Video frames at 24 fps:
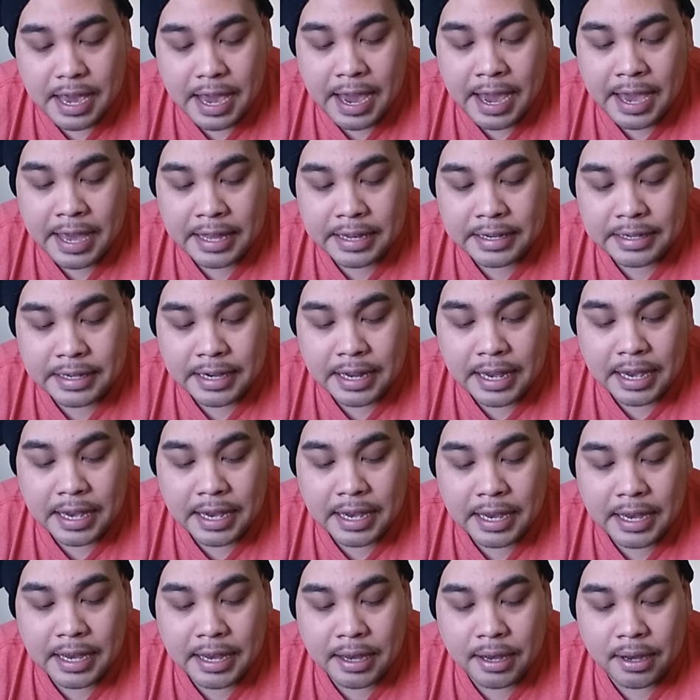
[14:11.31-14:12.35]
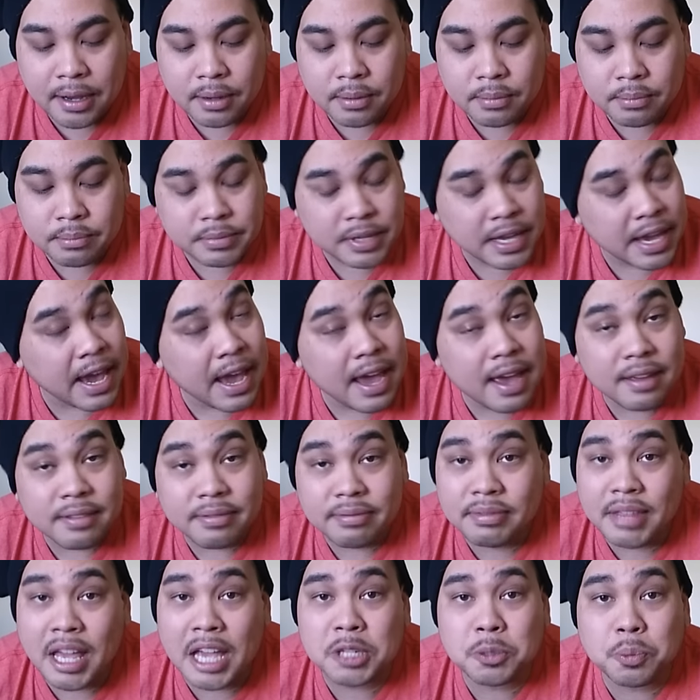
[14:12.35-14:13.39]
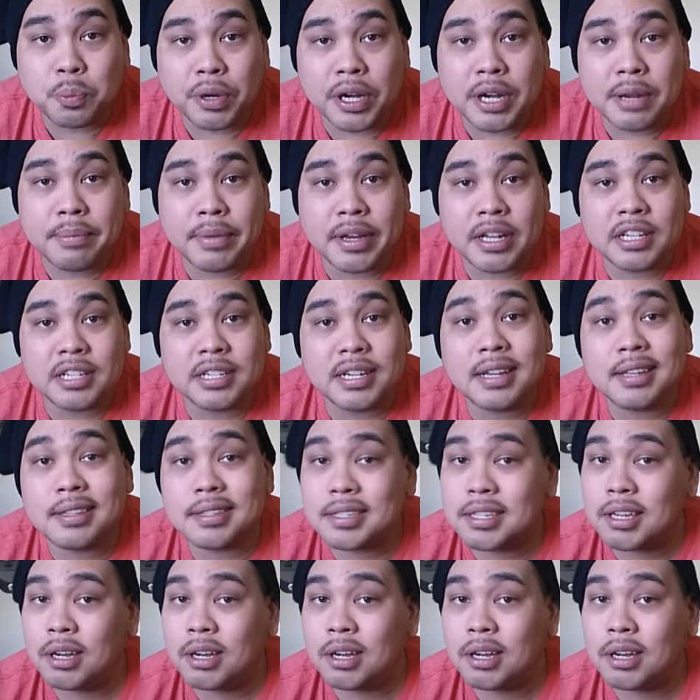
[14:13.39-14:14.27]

And yeah, that's pretty much it.